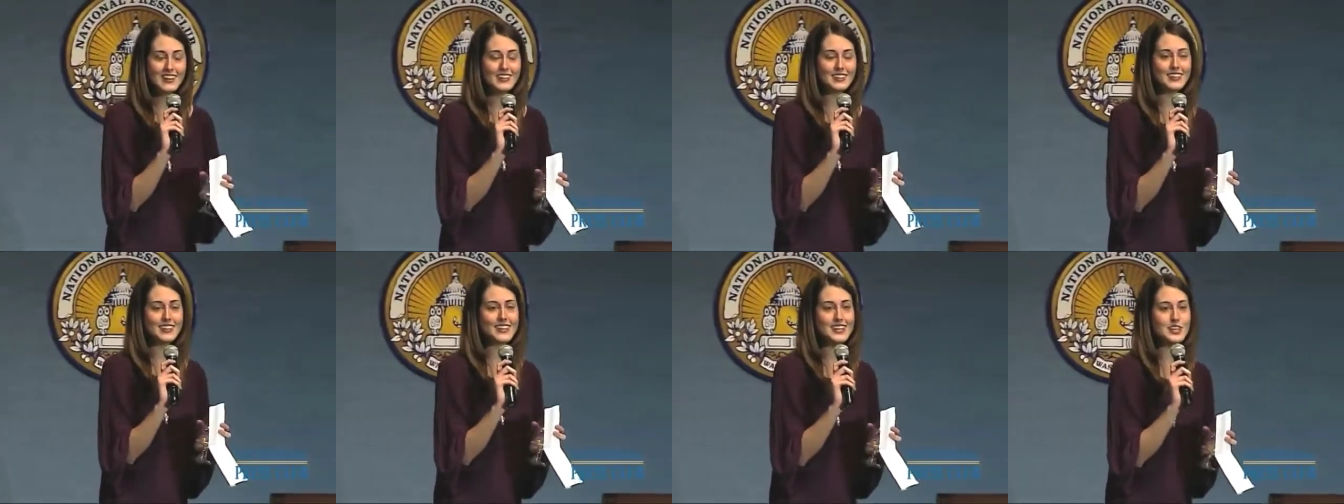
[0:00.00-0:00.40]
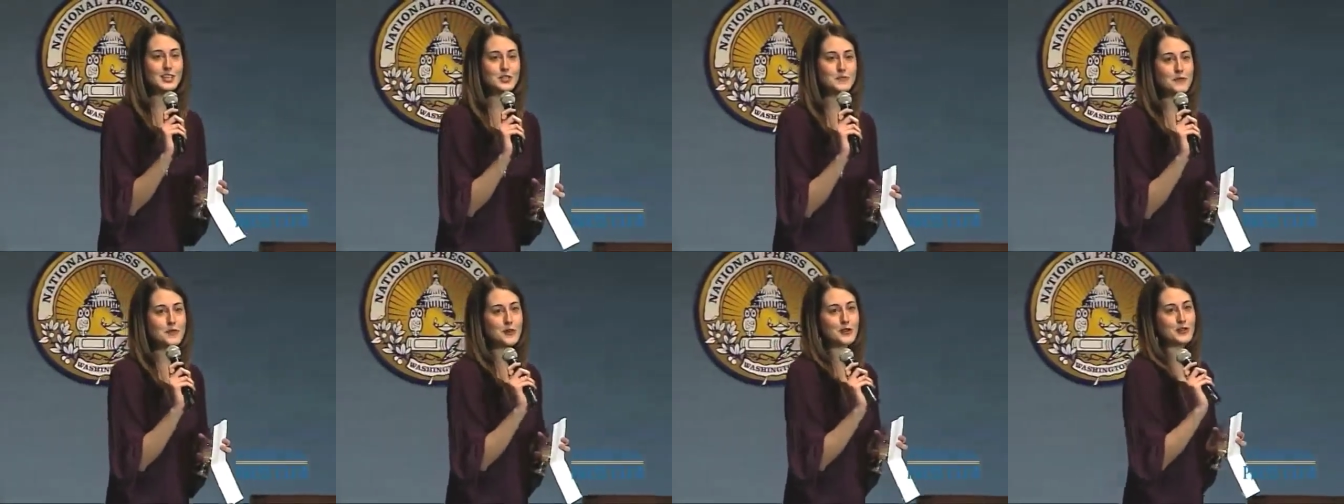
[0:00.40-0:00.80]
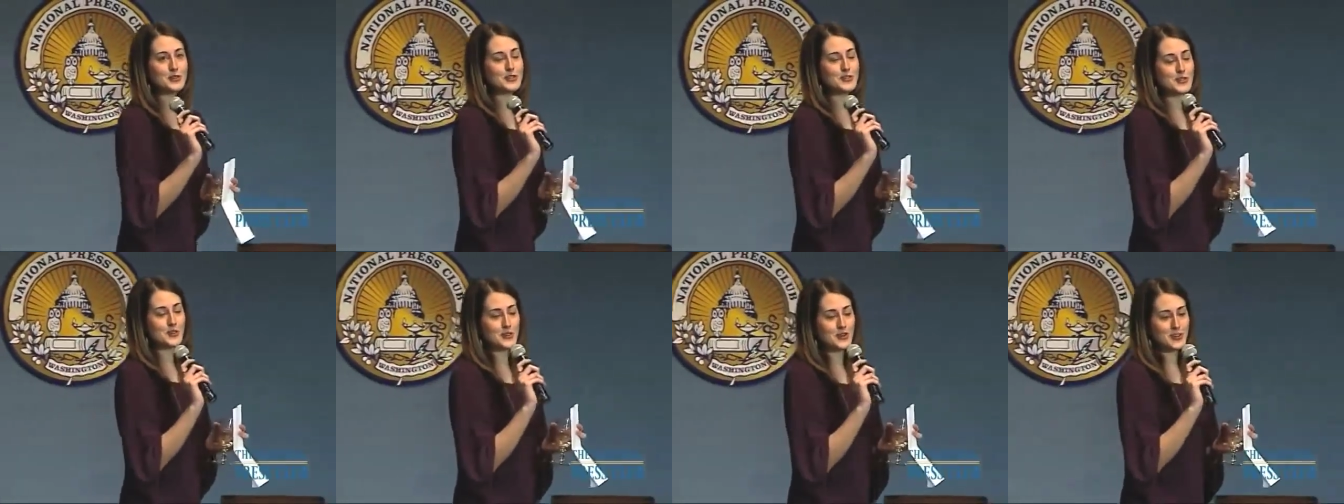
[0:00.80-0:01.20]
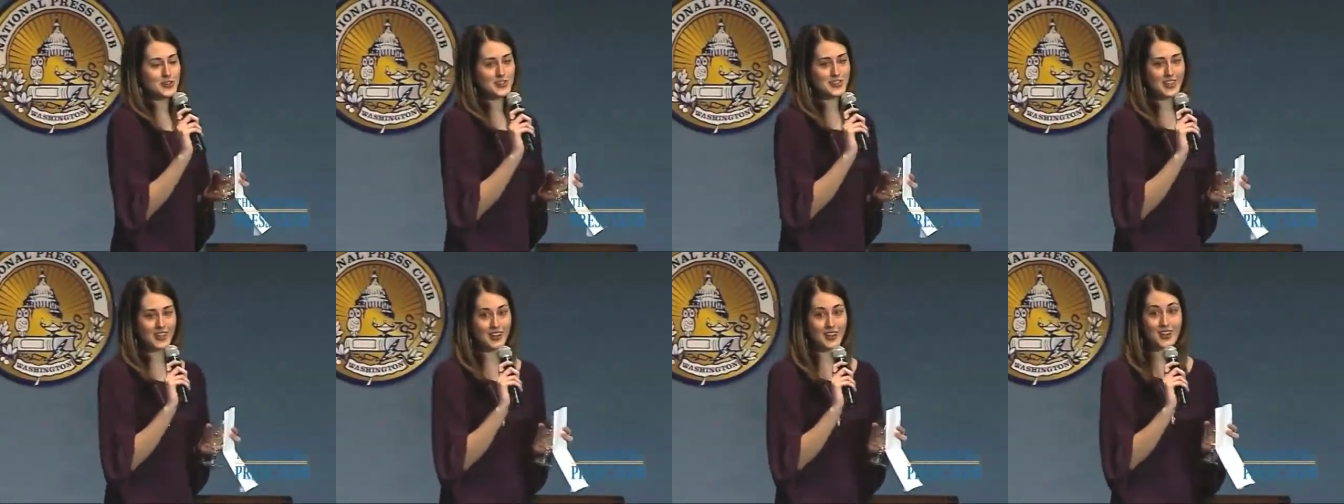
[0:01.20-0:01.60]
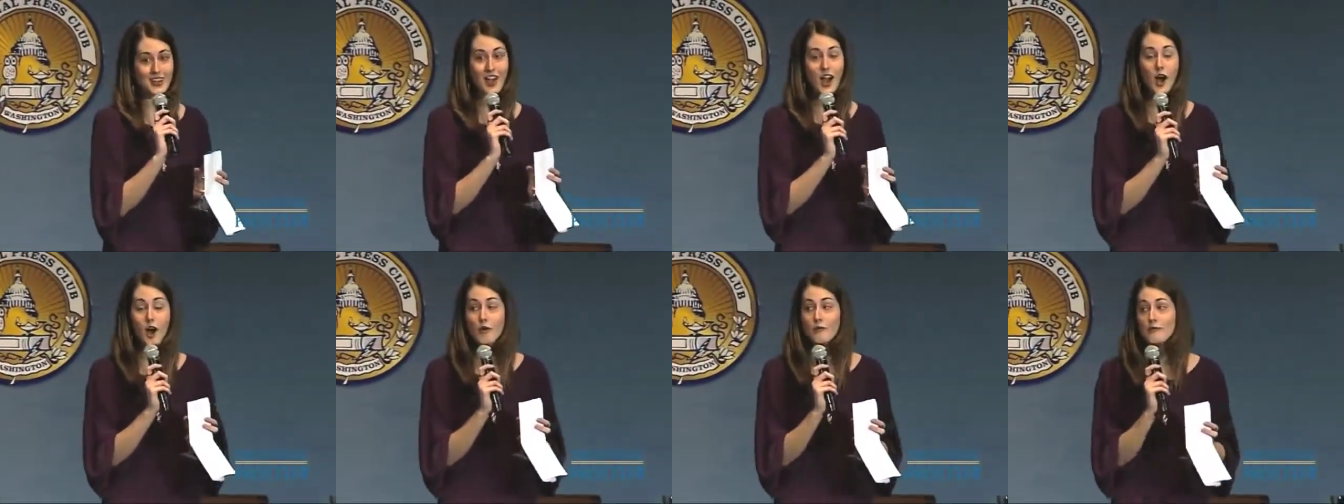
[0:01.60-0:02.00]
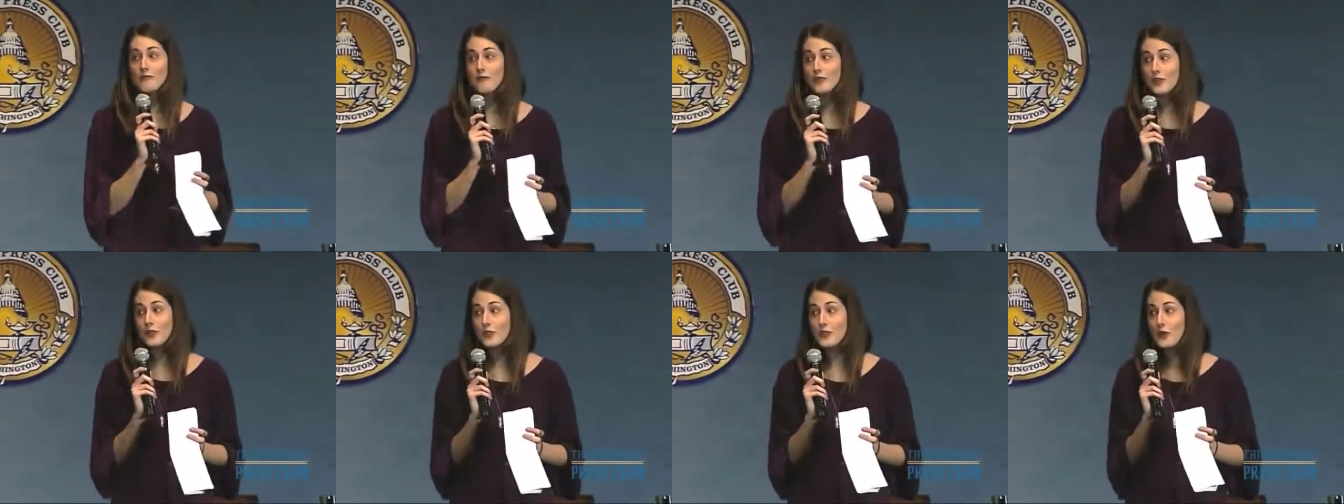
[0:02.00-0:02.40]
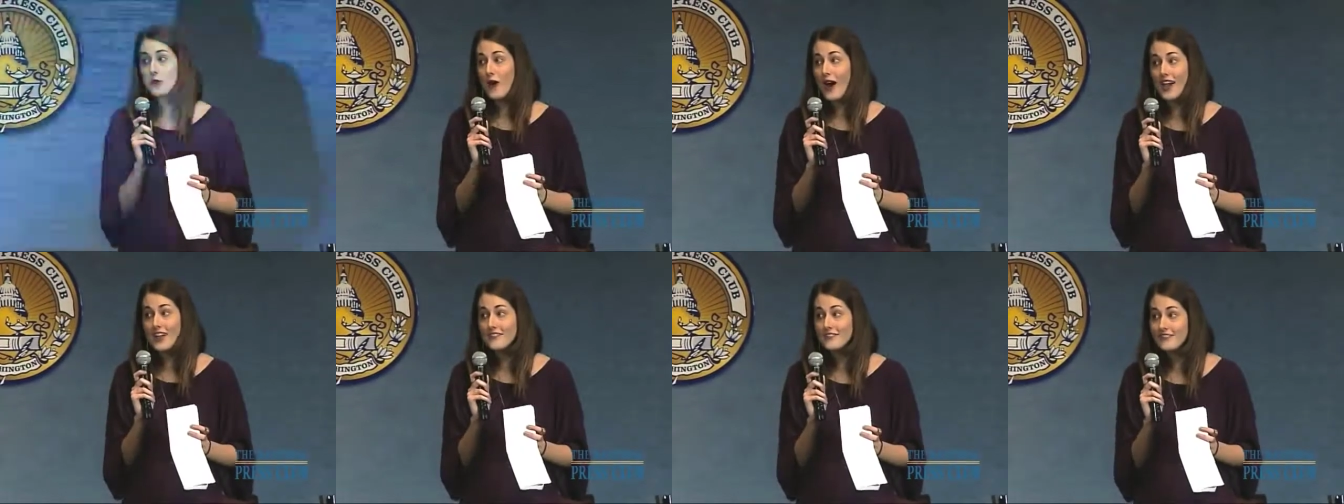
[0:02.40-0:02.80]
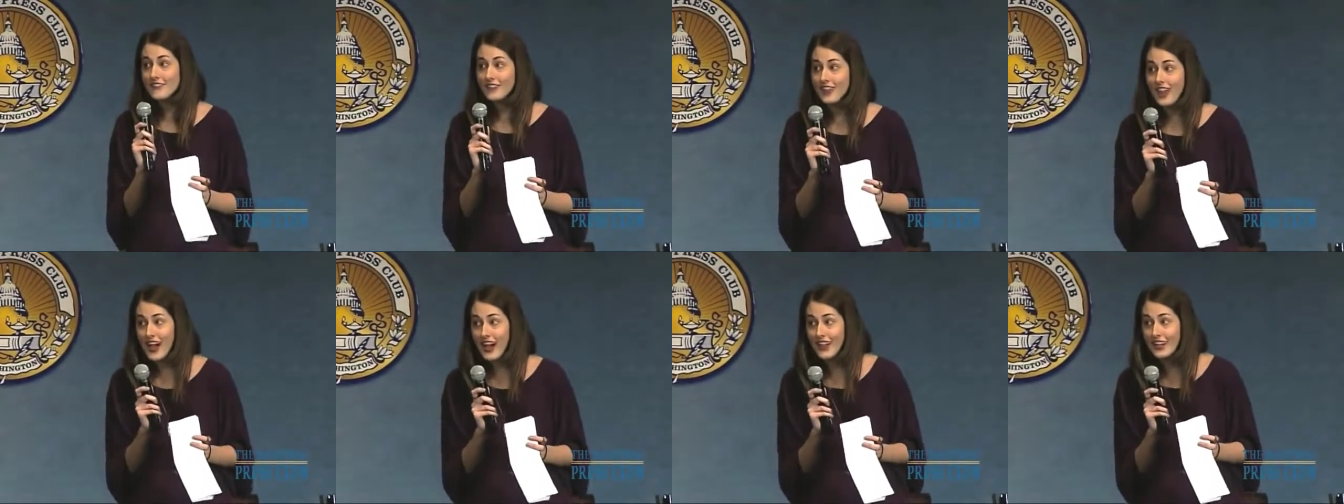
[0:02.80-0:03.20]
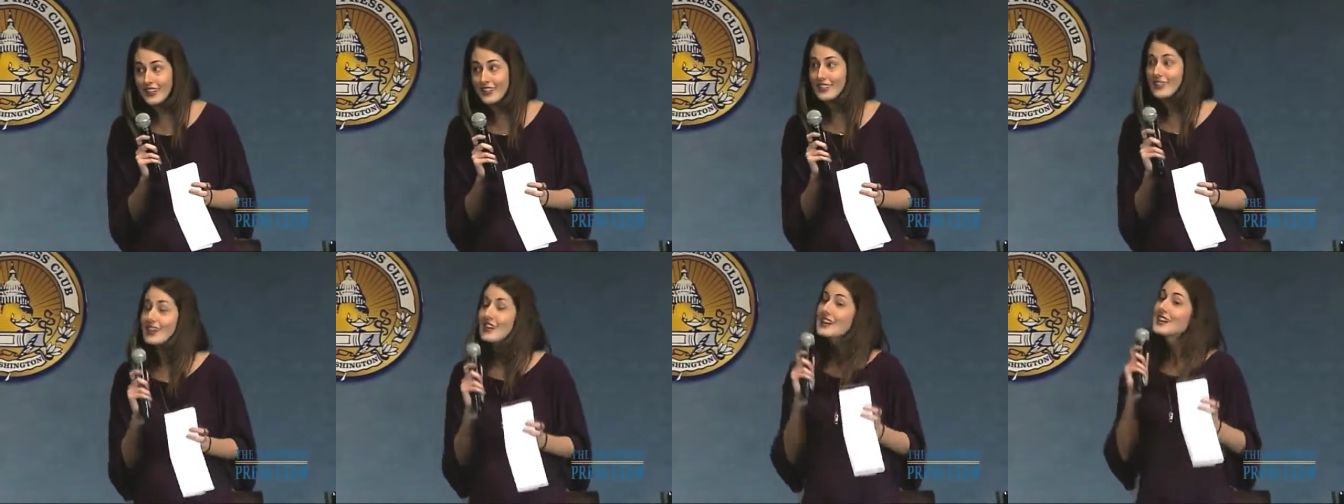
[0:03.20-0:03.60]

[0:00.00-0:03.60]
Leesburg, Georgia, come for the white flight,